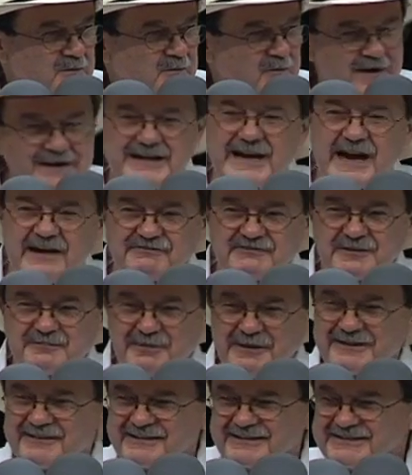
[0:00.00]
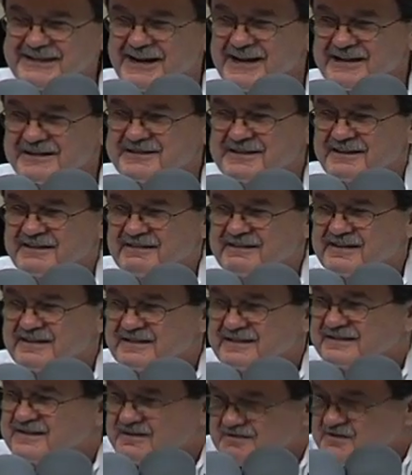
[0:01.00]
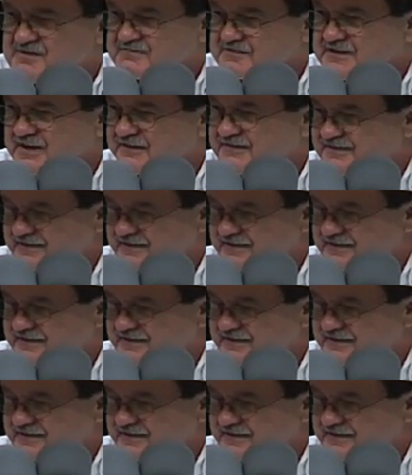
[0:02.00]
We have to pay the tax and they don't.